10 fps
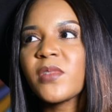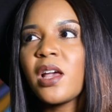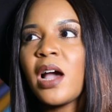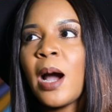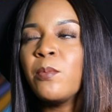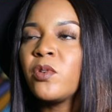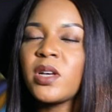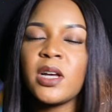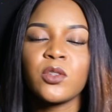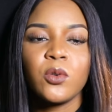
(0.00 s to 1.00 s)
I'm
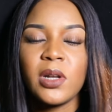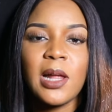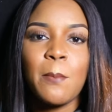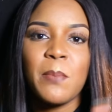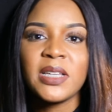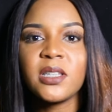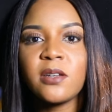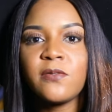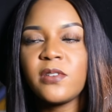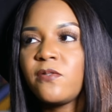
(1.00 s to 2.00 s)
not at all an ambassador
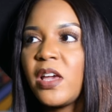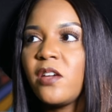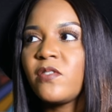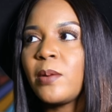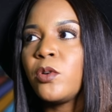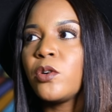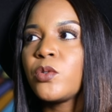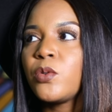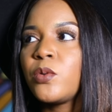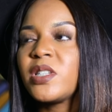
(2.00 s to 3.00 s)
for the faith. I'm not
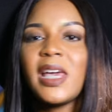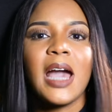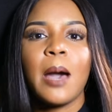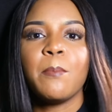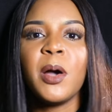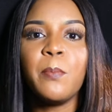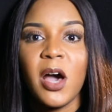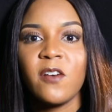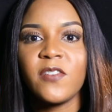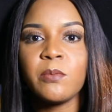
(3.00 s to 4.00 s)
at all saying I'm a
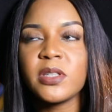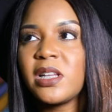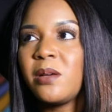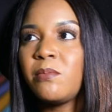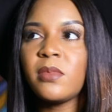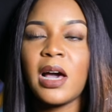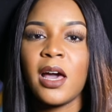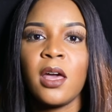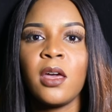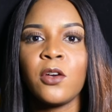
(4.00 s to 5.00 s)
perfect Muslim.
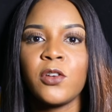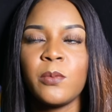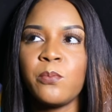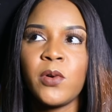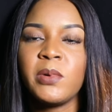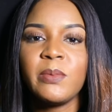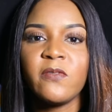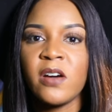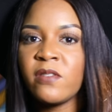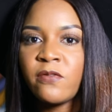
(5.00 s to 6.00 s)
It couldn't probably be
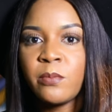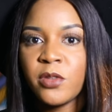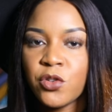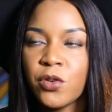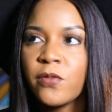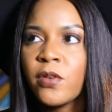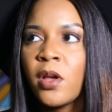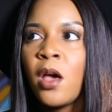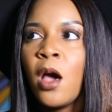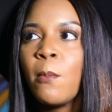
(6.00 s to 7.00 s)
further from the truth.
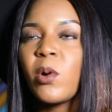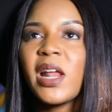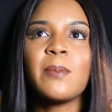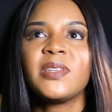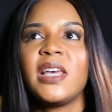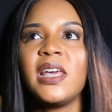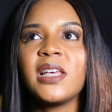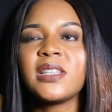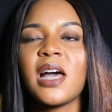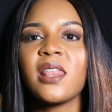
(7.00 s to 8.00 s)
What I am saying
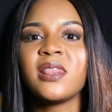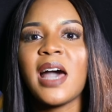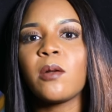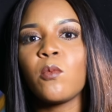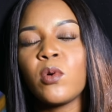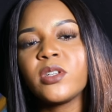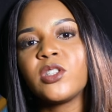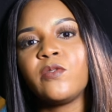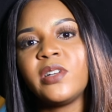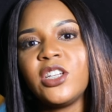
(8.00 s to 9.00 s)
is that that was
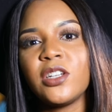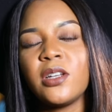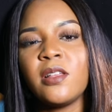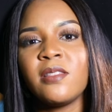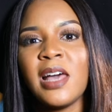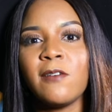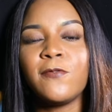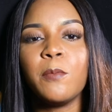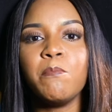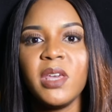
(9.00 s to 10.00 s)
the religion that
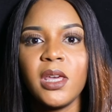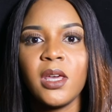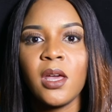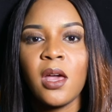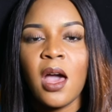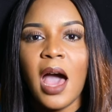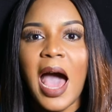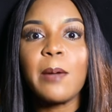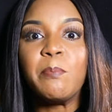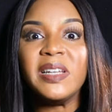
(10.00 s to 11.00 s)
for me
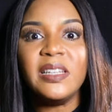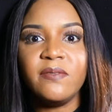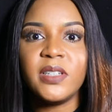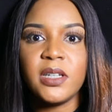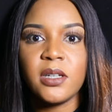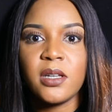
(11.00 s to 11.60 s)
I believed in.